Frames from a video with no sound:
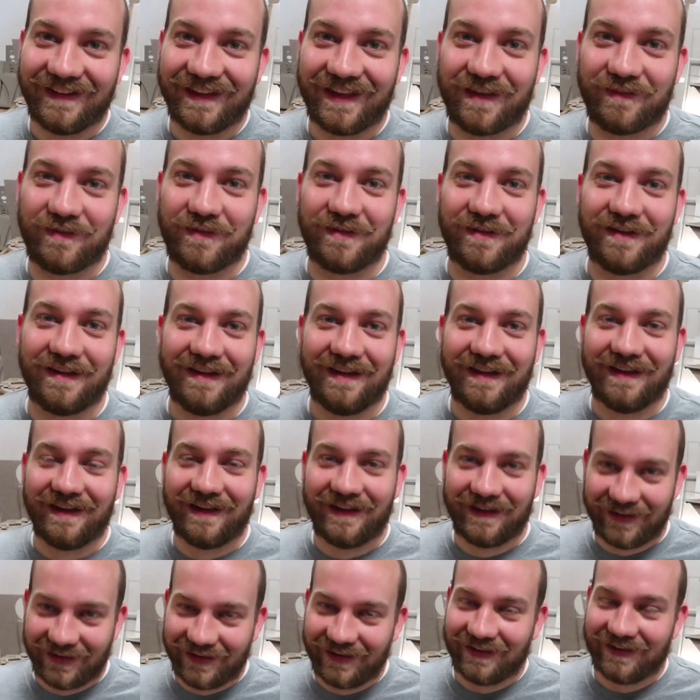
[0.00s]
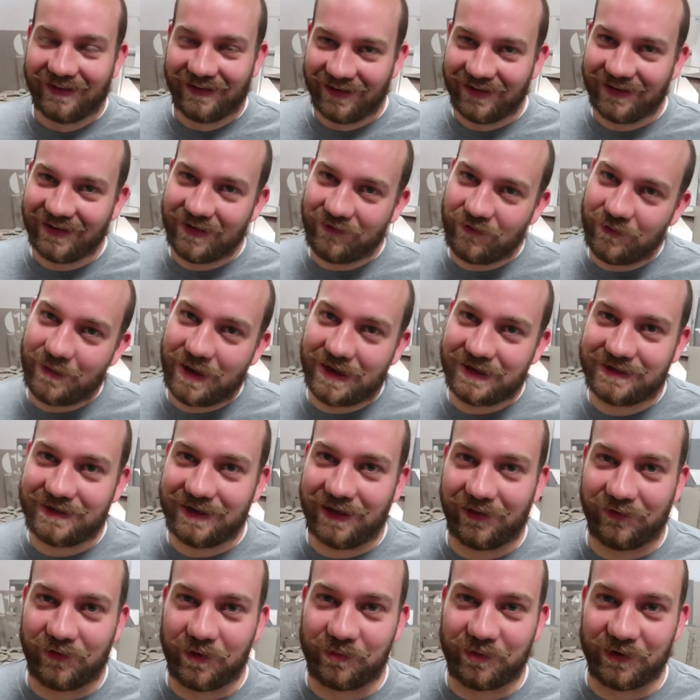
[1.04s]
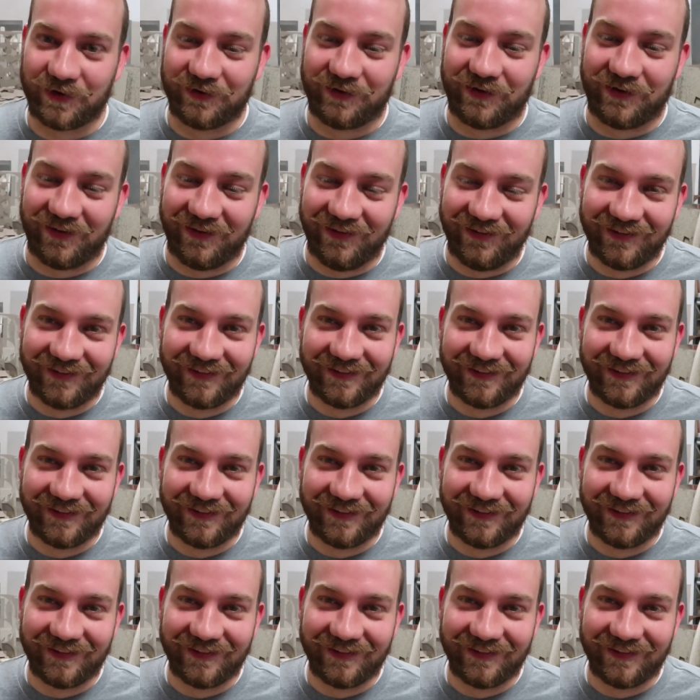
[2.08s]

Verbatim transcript: that's a pretty good endorsement. Give it my seal of approval.